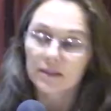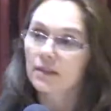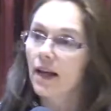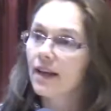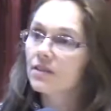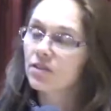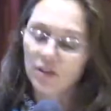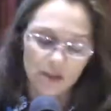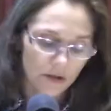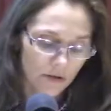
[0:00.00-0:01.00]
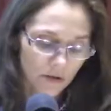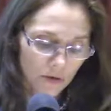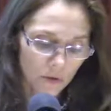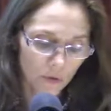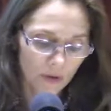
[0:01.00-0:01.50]
Last year, the
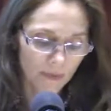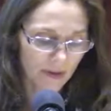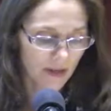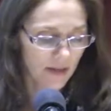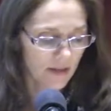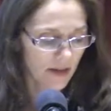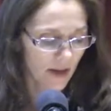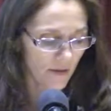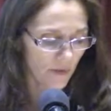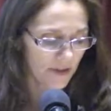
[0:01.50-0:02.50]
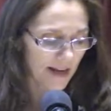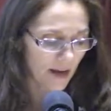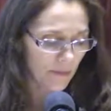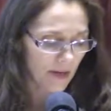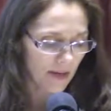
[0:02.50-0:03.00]
school committee, together with
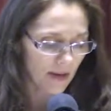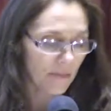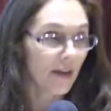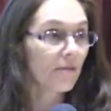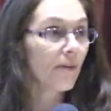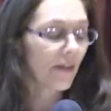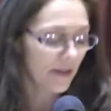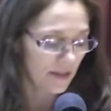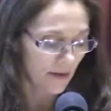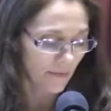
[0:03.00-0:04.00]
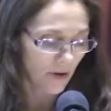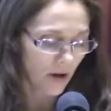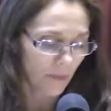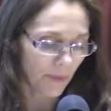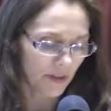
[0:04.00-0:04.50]
town meeting, made very
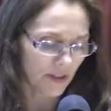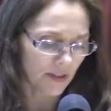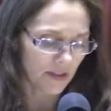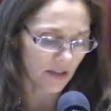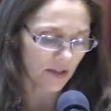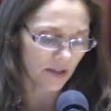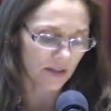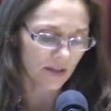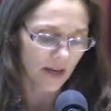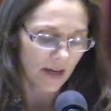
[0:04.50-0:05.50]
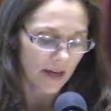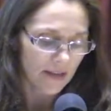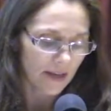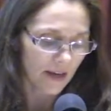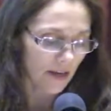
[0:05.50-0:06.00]
difficult budget decisions,
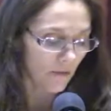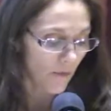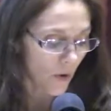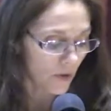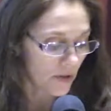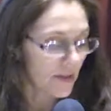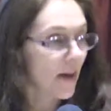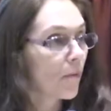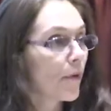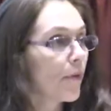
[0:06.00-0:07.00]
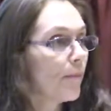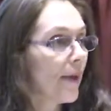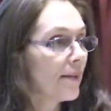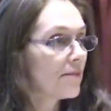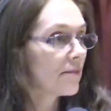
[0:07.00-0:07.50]
taking votes that were the
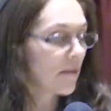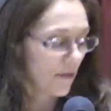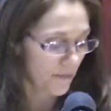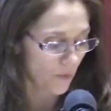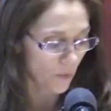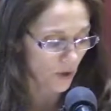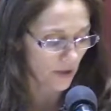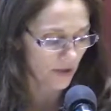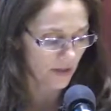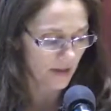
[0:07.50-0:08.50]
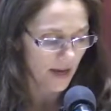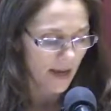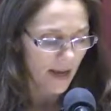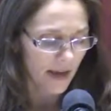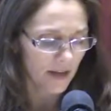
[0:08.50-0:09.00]
best of the worst,
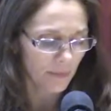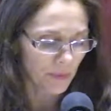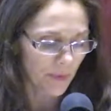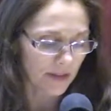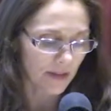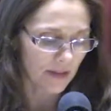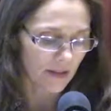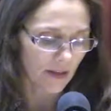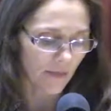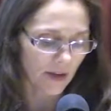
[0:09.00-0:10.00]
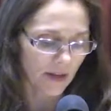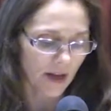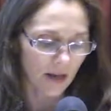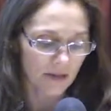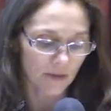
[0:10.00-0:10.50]
and implementing significant
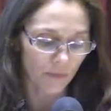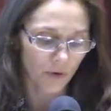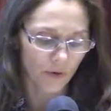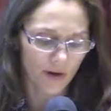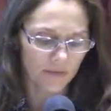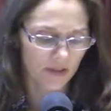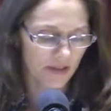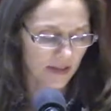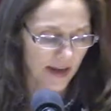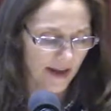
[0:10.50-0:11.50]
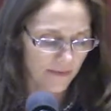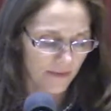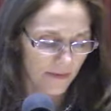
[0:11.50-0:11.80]
cuts in programs and staff.